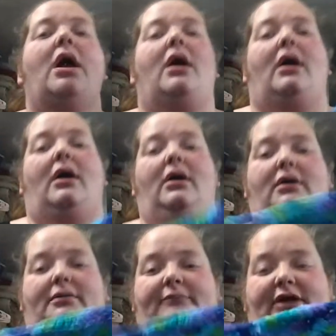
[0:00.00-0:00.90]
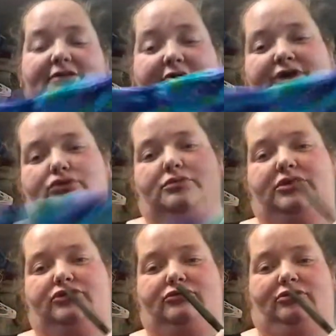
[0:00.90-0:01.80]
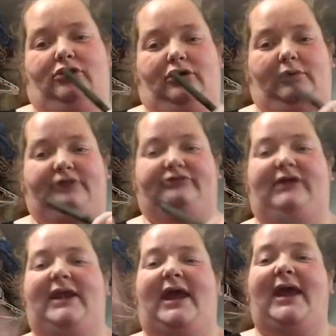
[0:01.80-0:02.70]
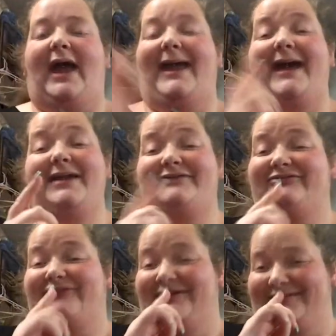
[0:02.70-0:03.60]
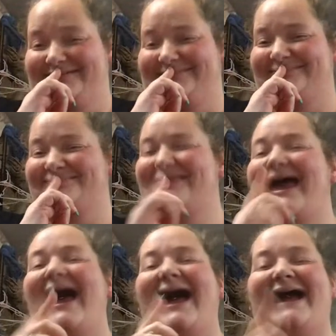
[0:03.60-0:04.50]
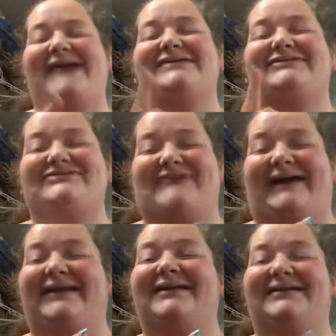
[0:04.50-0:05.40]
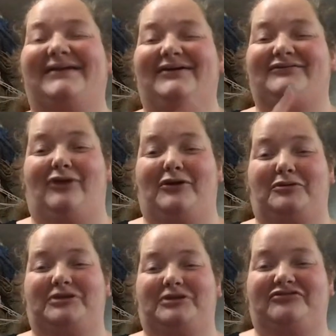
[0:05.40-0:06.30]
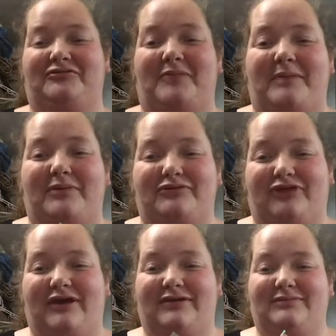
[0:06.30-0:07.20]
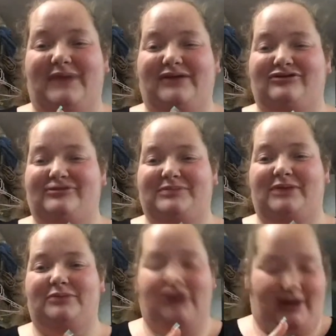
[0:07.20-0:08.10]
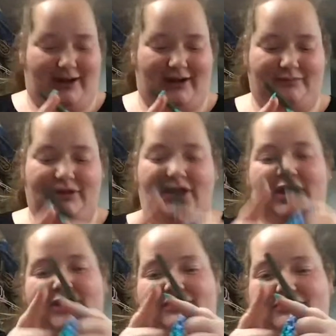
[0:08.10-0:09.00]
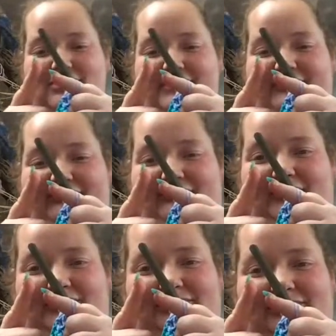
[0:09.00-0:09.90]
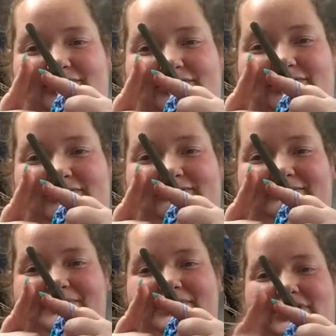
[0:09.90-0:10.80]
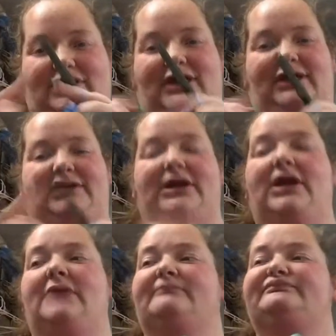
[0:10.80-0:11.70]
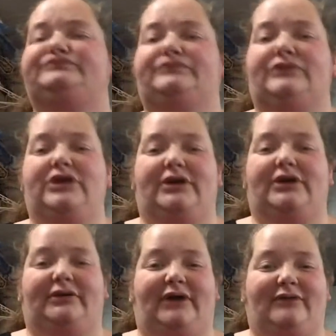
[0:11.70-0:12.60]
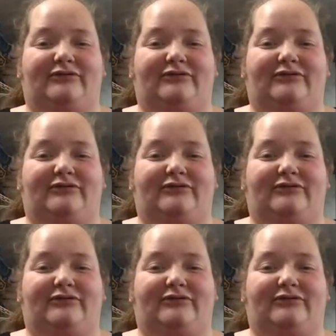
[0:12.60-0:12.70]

I normally do long ones, and I had a I had a set of long ones for my birthday back in September. I got them, and they're like this long, and I was.